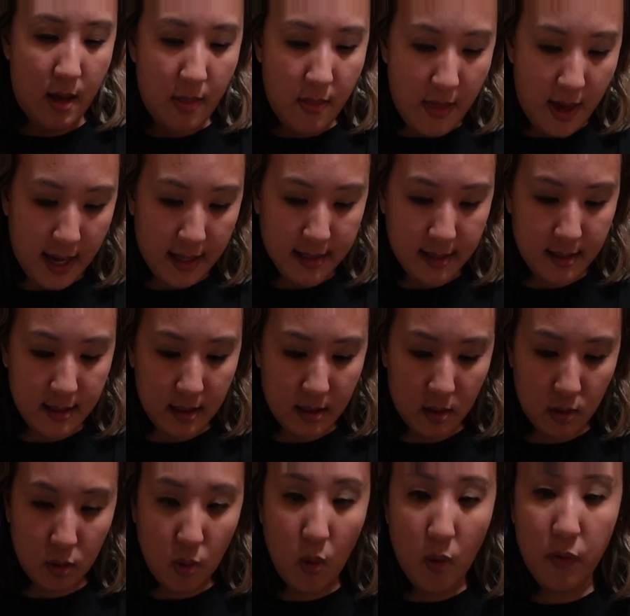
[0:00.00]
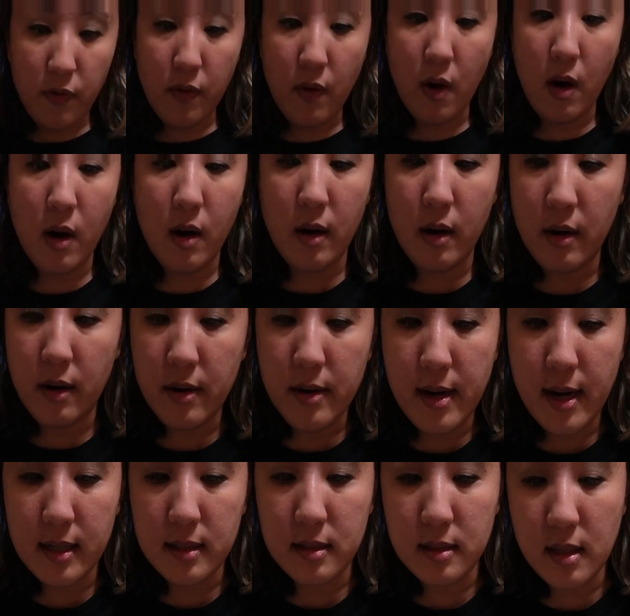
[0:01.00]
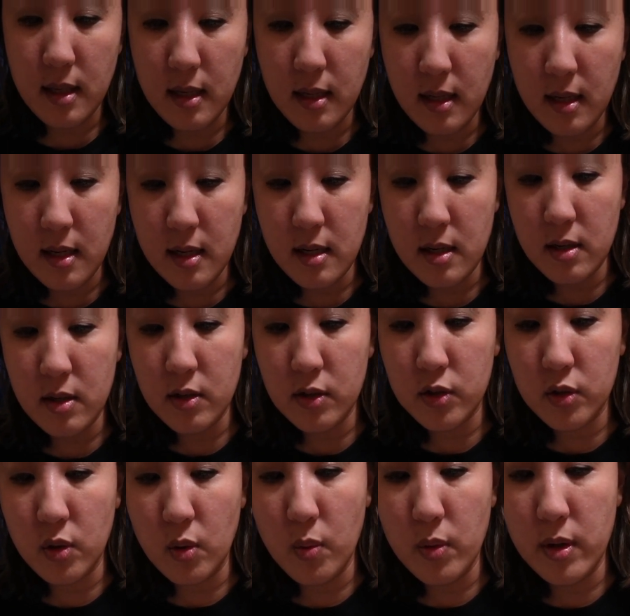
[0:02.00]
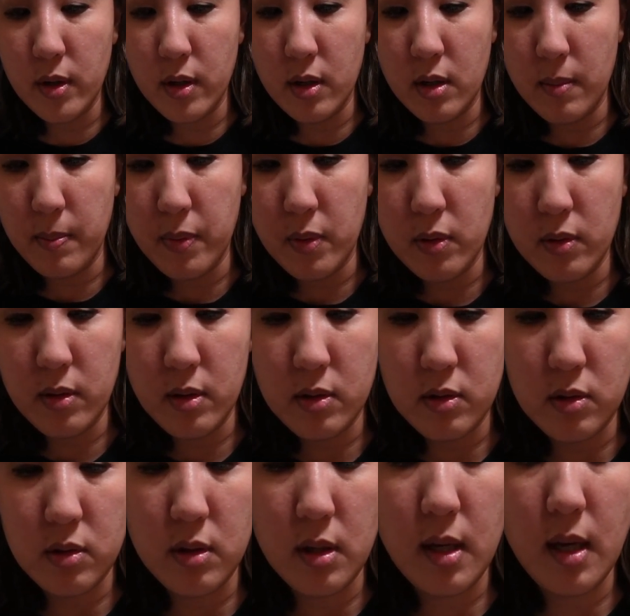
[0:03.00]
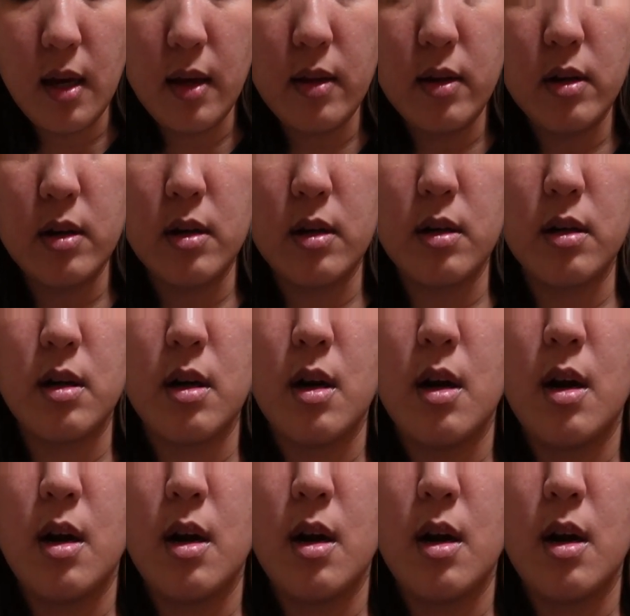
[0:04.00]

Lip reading: that's it so far that's in here. So we're gonna put this together